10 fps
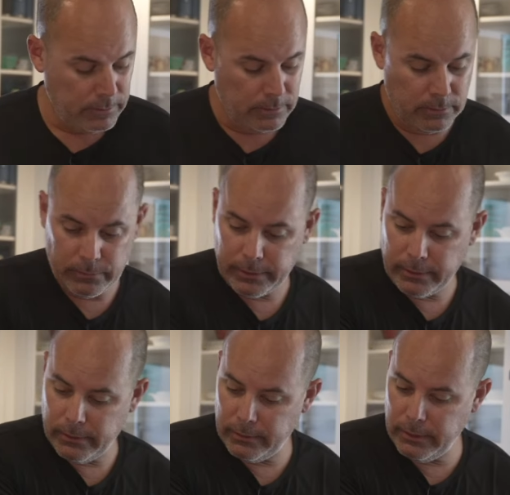There we
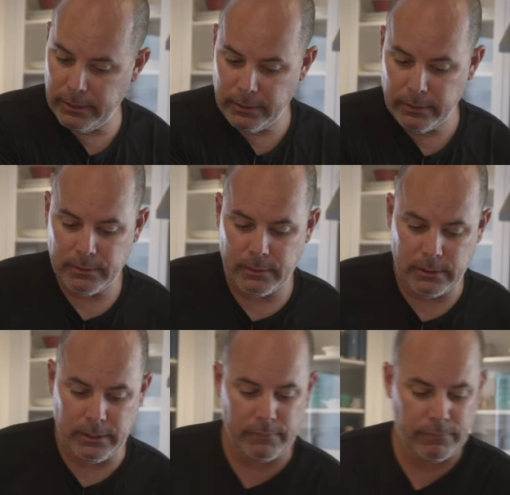go there.
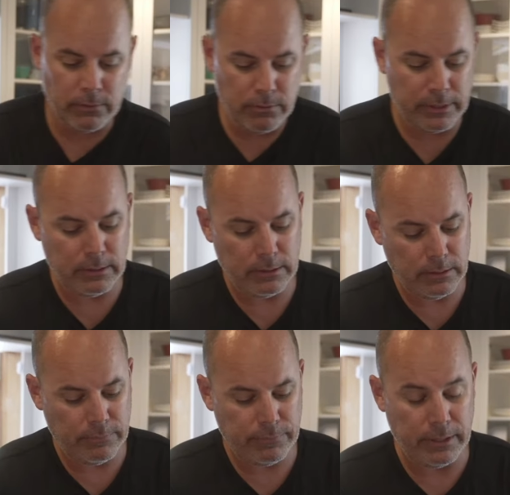I have the green
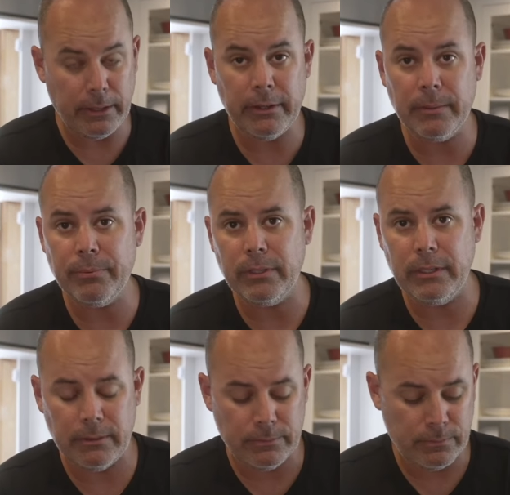leaf that I already
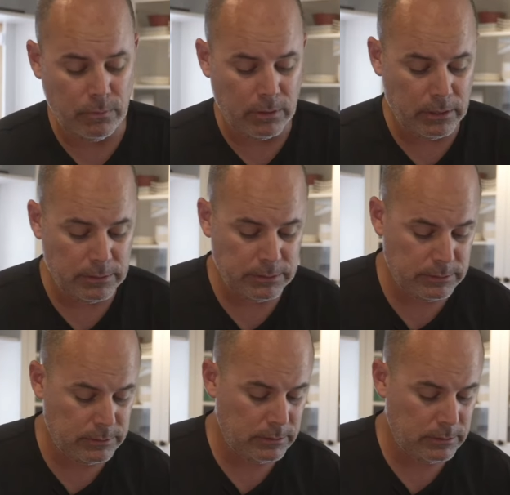pre-washed.